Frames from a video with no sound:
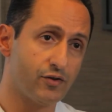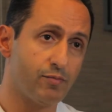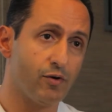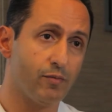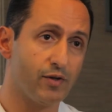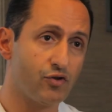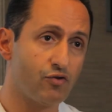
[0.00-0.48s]

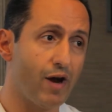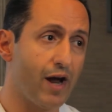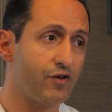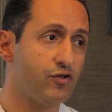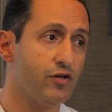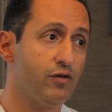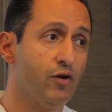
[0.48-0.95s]
sperm
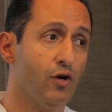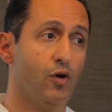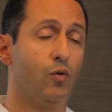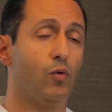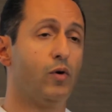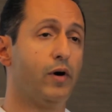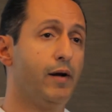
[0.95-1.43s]
extraction
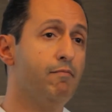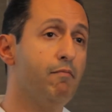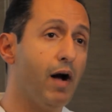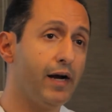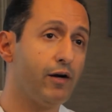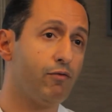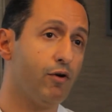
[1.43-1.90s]
or a
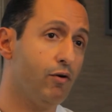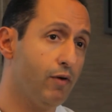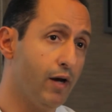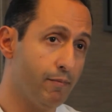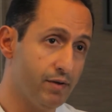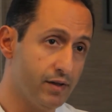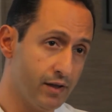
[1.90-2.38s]

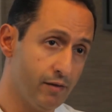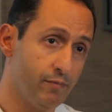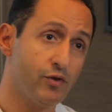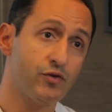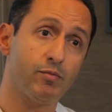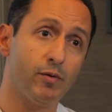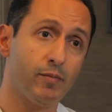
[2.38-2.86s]

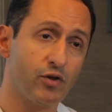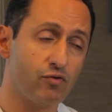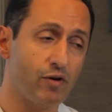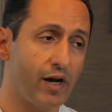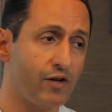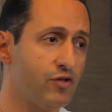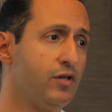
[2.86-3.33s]
microepididymal sperm
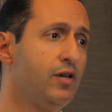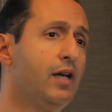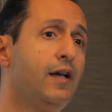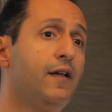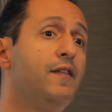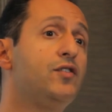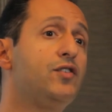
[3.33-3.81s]
extraction.
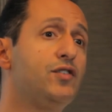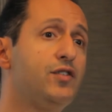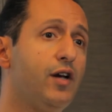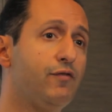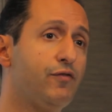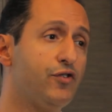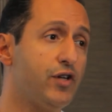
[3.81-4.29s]
This is
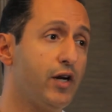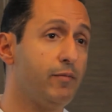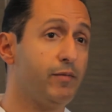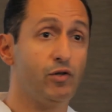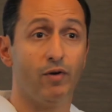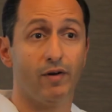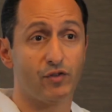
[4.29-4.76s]
done for
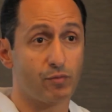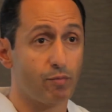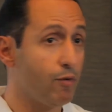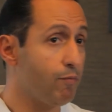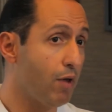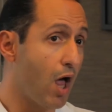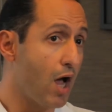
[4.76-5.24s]
gentlemen who have a
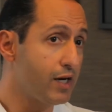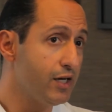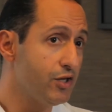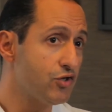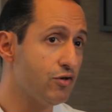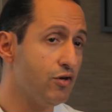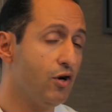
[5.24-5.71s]
sperm
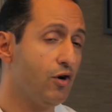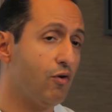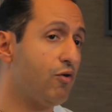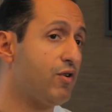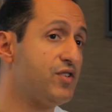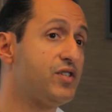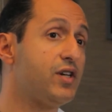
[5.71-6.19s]
blockage
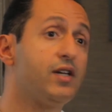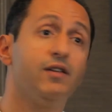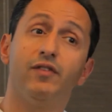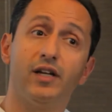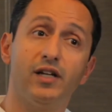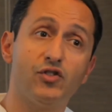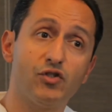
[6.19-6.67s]
or a
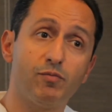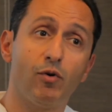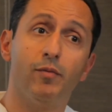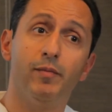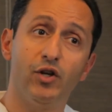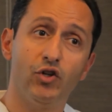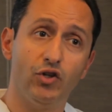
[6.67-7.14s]
significant
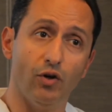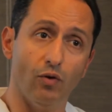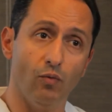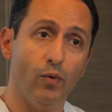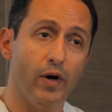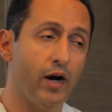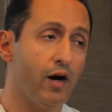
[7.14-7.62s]
sperm issue
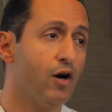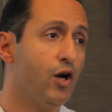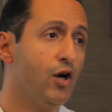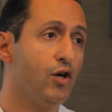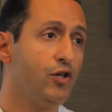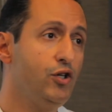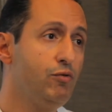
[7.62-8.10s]
where
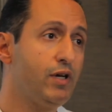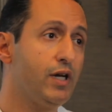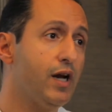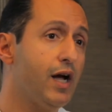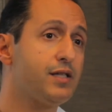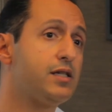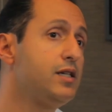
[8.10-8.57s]
you
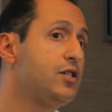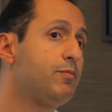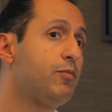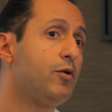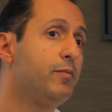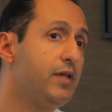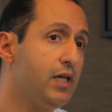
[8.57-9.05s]
cannot see
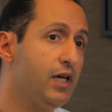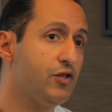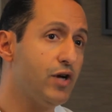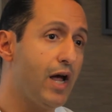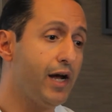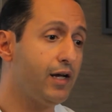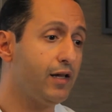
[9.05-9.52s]
sperm in the
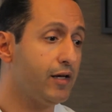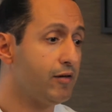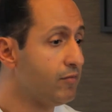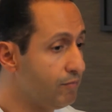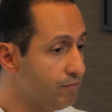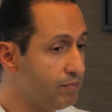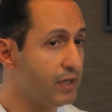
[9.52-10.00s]
ejaculate,
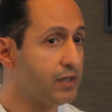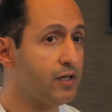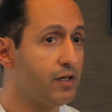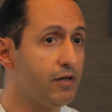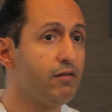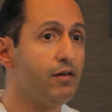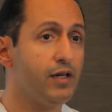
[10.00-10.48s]
but
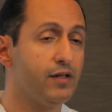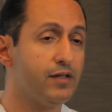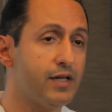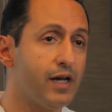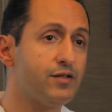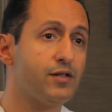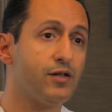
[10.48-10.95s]
clearly the
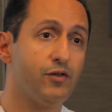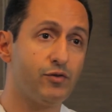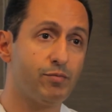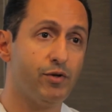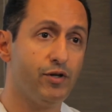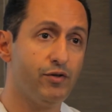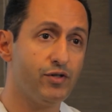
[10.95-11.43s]
testicle is
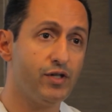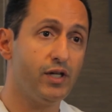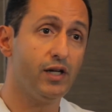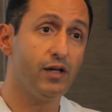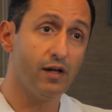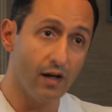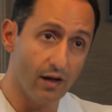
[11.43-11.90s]
producing
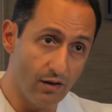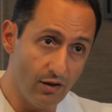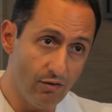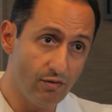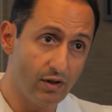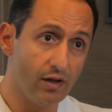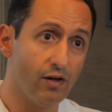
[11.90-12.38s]
it, and
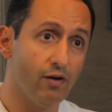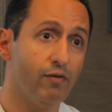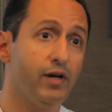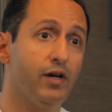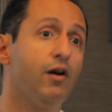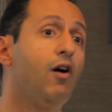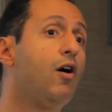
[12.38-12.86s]
you can go
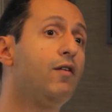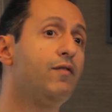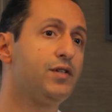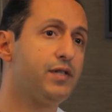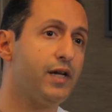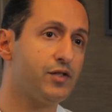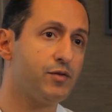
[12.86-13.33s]
in and
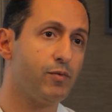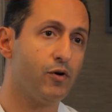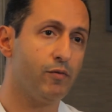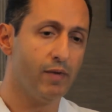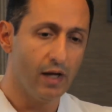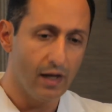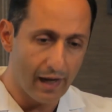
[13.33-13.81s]
harvest that
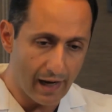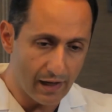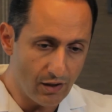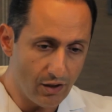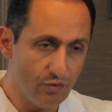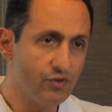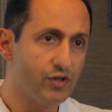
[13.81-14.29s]
sperm
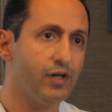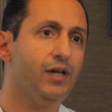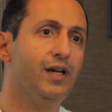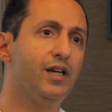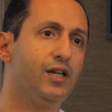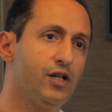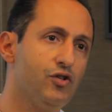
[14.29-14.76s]
and use it
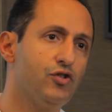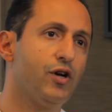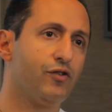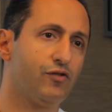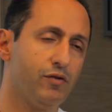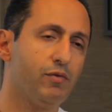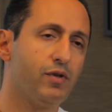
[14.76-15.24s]
in
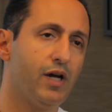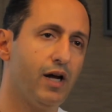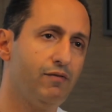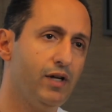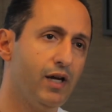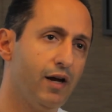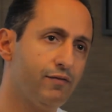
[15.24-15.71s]
conjunction with
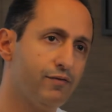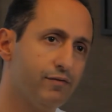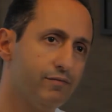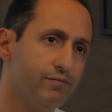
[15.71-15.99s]
IVF.